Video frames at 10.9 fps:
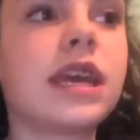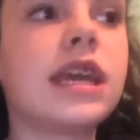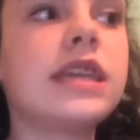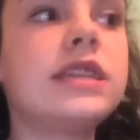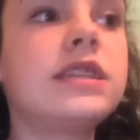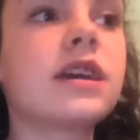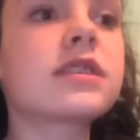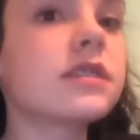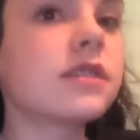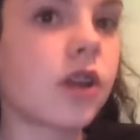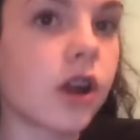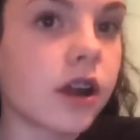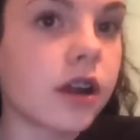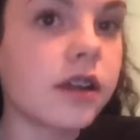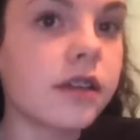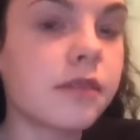It doesn't
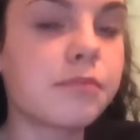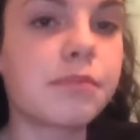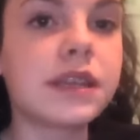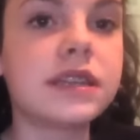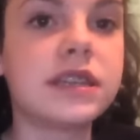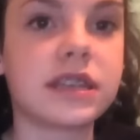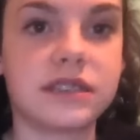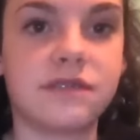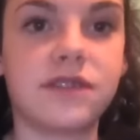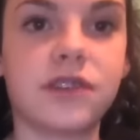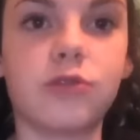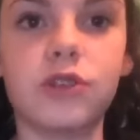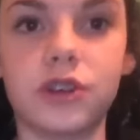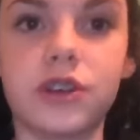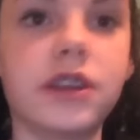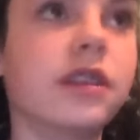hurt, but it doesn't feel
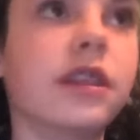good.